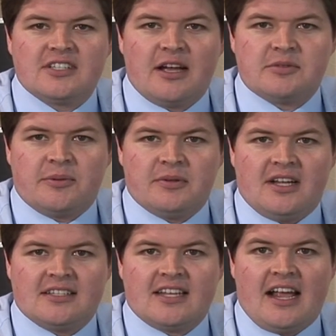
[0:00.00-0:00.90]
comes up a
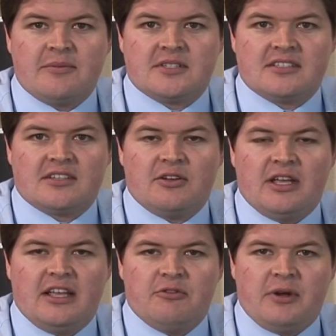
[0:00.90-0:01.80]
lot of times is
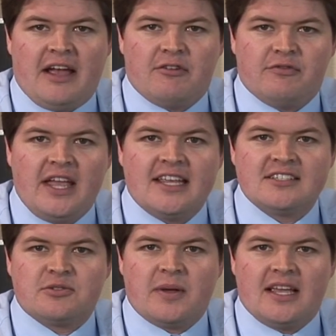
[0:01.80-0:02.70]
we have a vacant
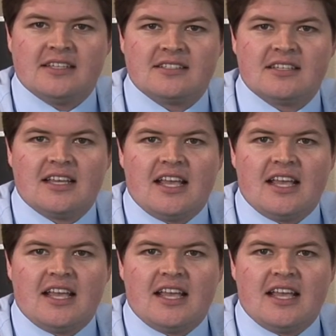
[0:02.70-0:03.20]
space